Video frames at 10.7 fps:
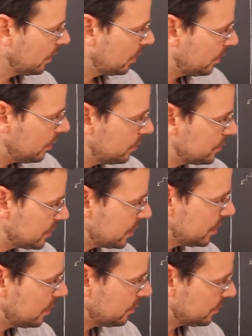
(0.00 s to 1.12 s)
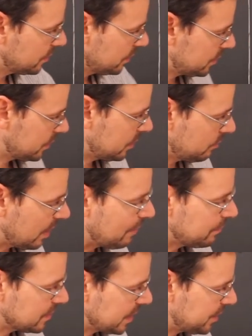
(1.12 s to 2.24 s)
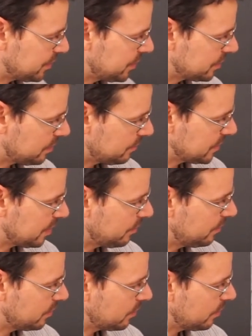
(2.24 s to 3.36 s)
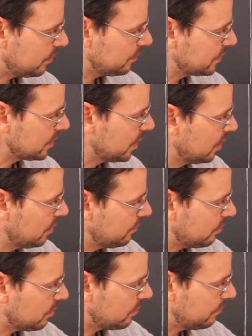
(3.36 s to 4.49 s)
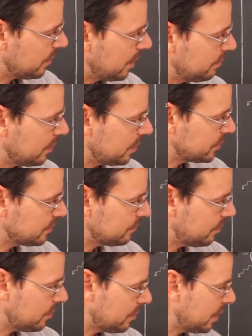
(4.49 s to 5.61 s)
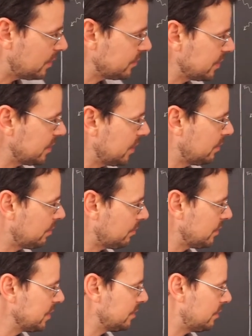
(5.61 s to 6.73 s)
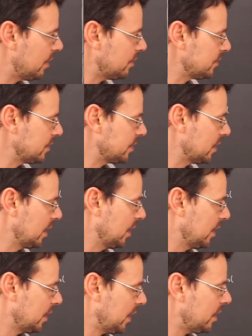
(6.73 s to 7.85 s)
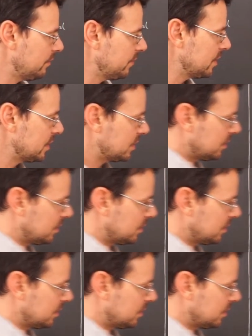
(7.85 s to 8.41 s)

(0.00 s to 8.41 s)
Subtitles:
Here you see rough sketches of some of the curves for 5000, 4000 and 3000 kelvins.